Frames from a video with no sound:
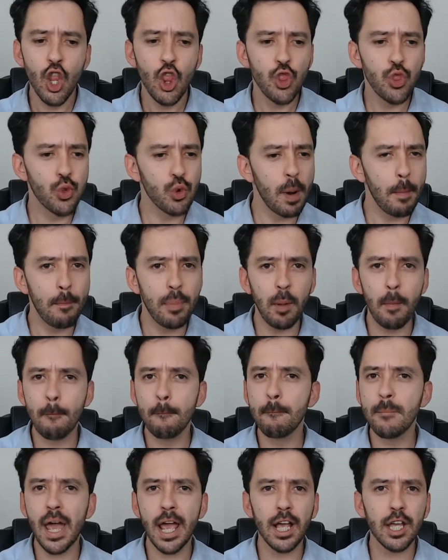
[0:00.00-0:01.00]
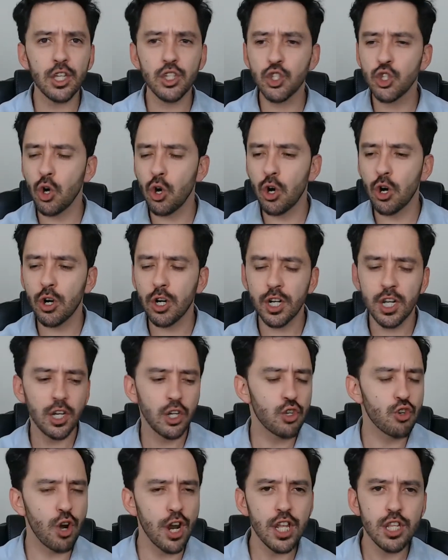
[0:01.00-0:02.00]
triple Megazord
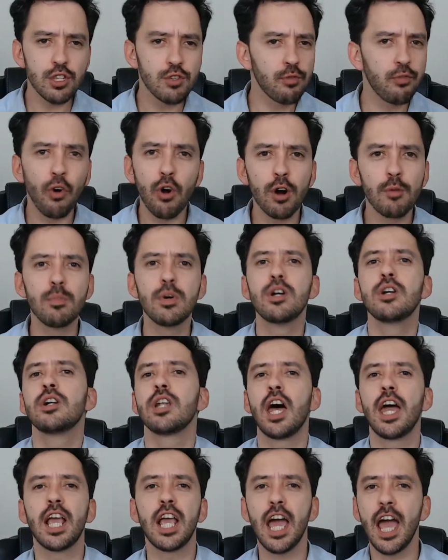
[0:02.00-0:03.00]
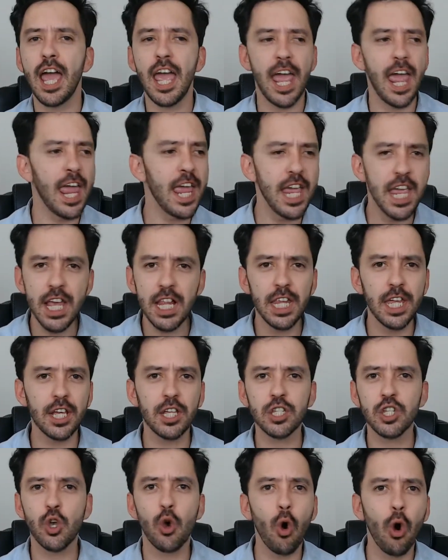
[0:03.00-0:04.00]
transformer
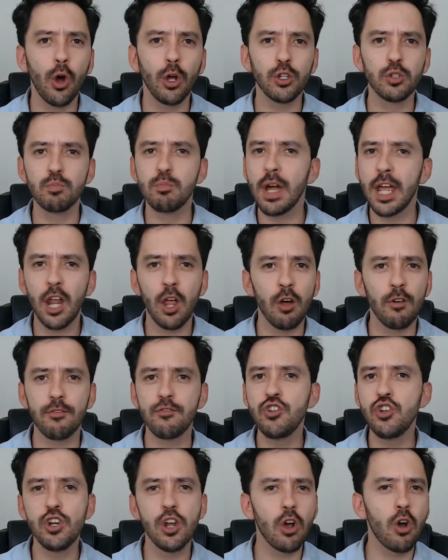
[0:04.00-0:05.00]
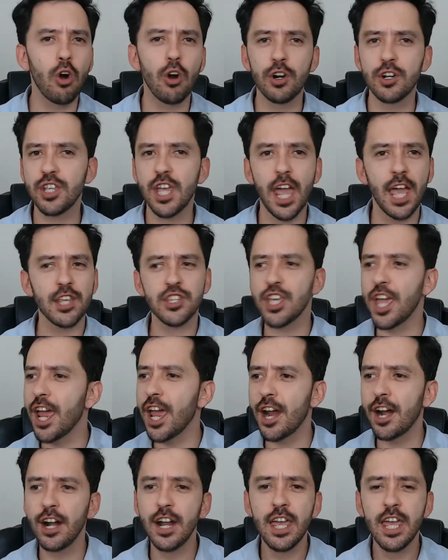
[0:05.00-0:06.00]
helix coils made of unicorns ass
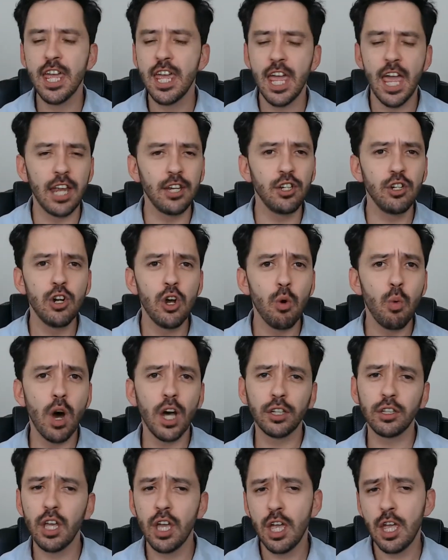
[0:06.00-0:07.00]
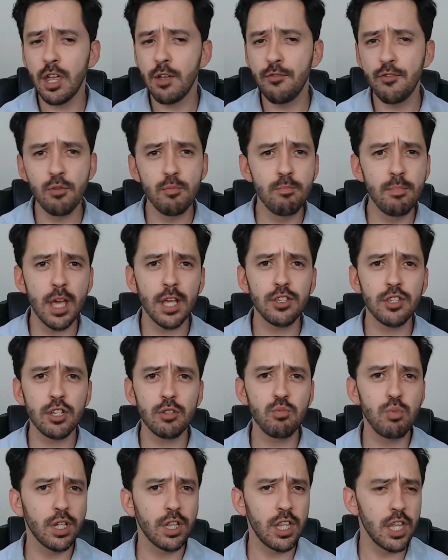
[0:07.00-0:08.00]
hair, and you know what, if you mix it
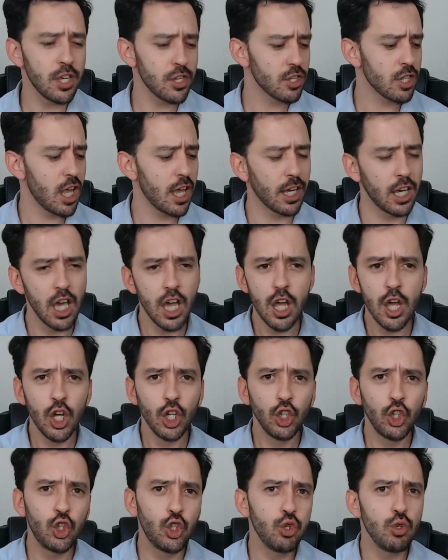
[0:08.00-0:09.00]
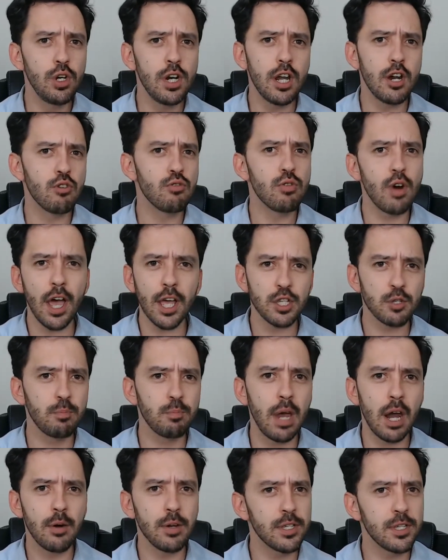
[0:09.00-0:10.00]
with this tuna
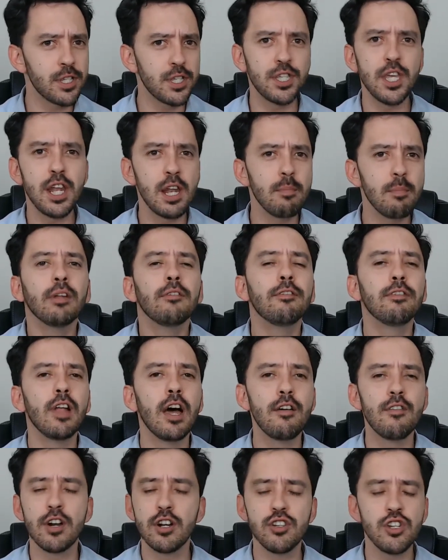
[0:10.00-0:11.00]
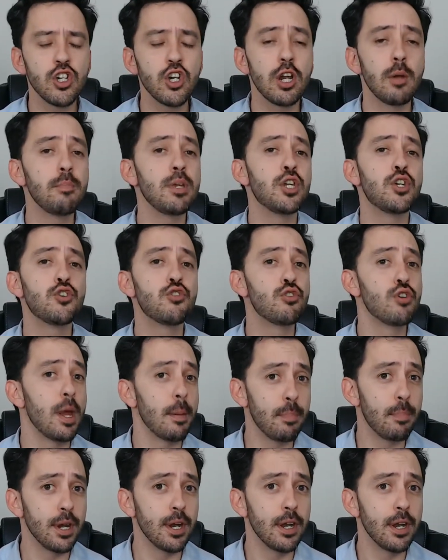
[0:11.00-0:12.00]
raspberry cinnamon flavor, you're gonna be
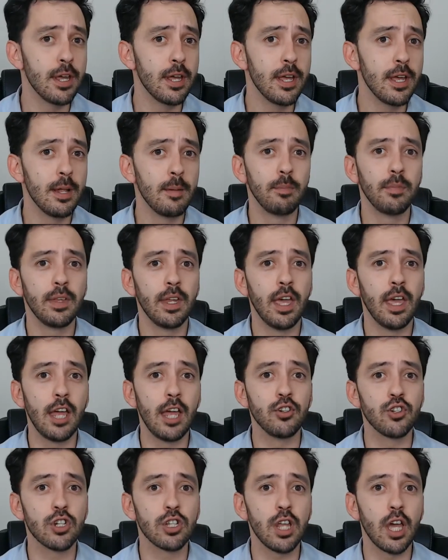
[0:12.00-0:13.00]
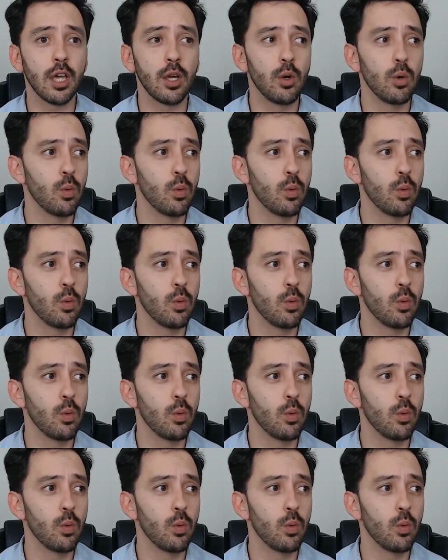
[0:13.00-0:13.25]
tripping. And you're just like,